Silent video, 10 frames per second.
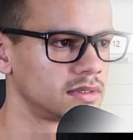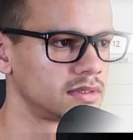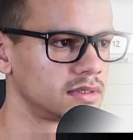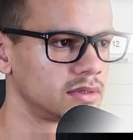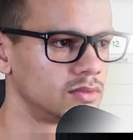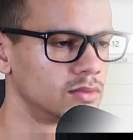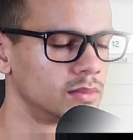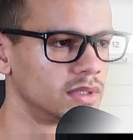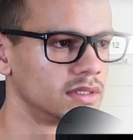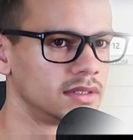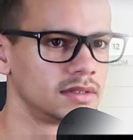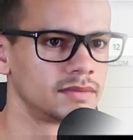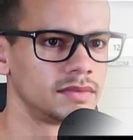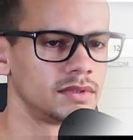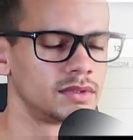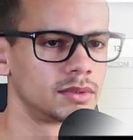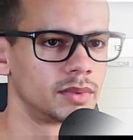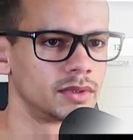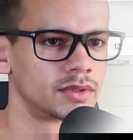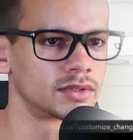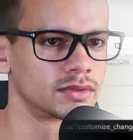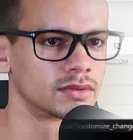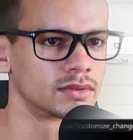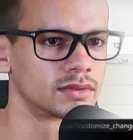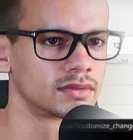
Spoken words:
Now normally you're supposed to,